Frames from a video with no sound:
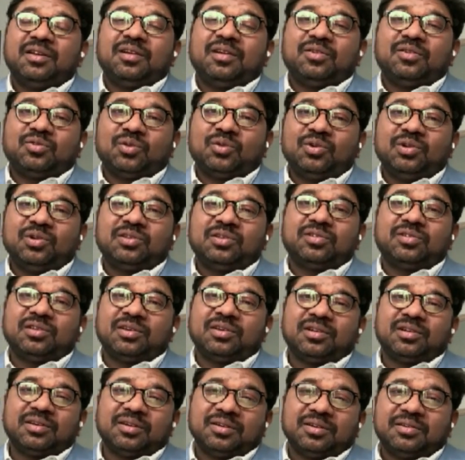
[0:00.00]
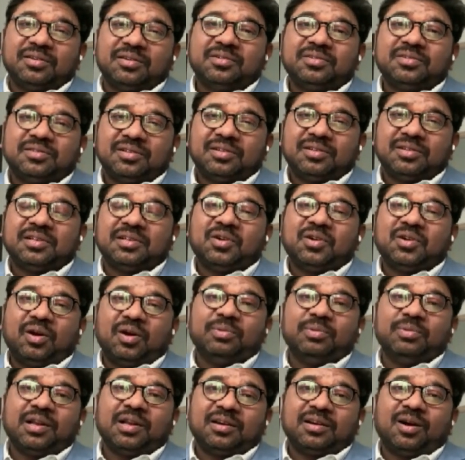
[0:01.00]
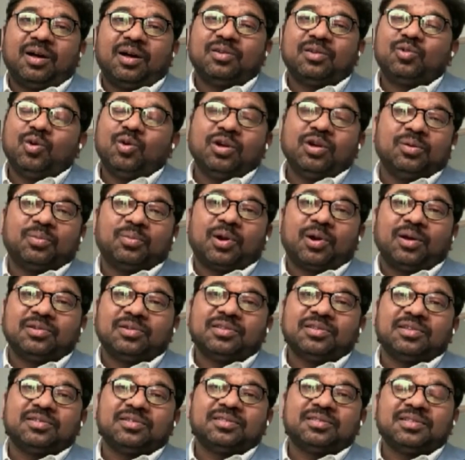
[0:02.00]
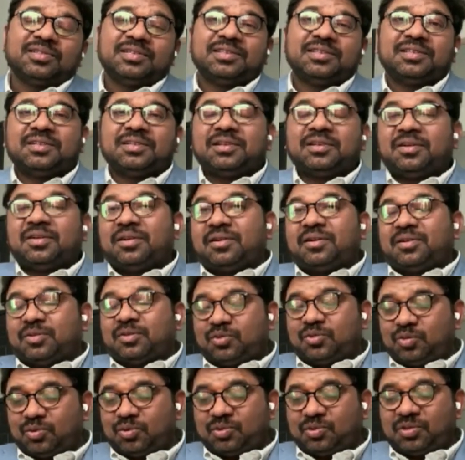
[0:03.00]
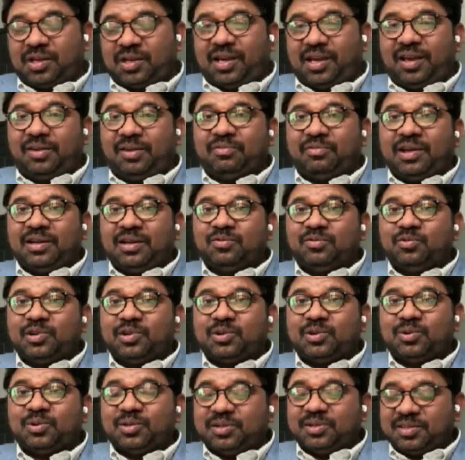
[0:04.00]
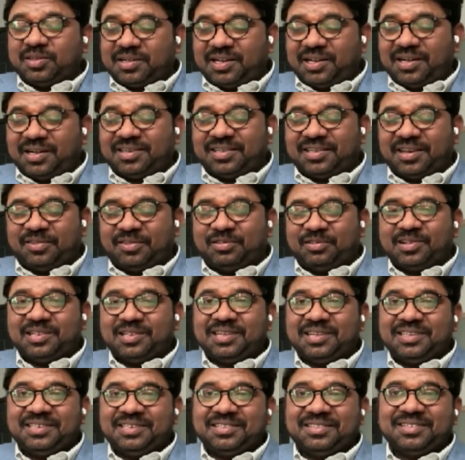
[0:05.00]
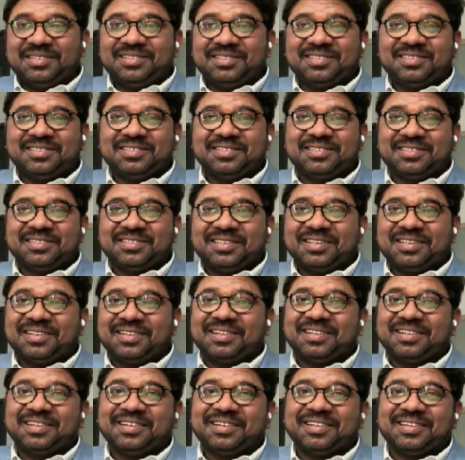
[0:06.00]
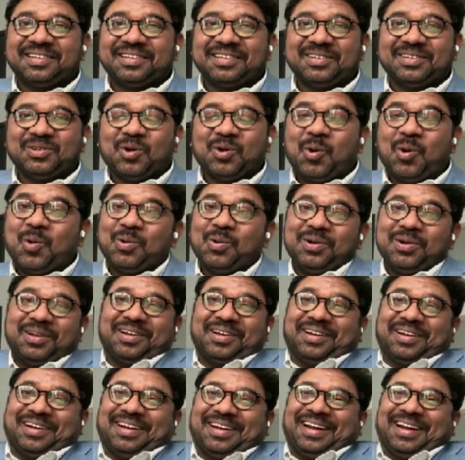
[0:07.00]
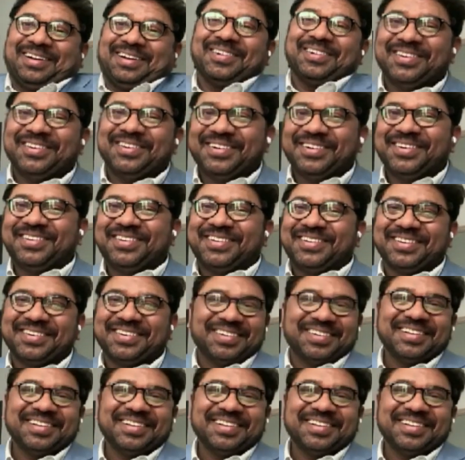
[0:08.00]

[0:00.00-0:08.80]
So it's a like ongoing process. To say when we're going to get everything known, I don't know.